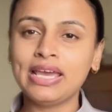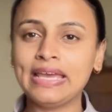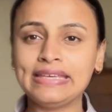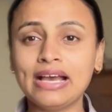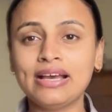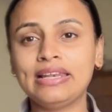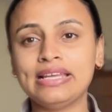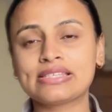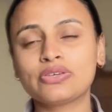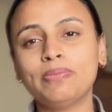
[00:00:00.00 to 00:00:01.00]
yeah
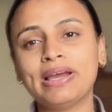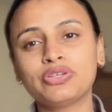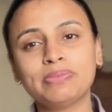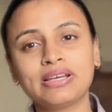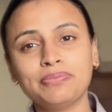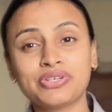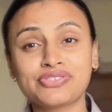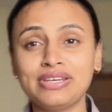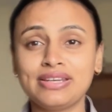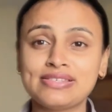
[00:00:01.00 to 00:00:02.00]
let's go back to my computer
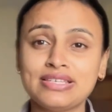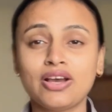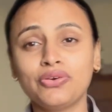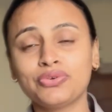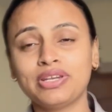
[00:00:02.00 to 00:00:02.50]
screen and see how you can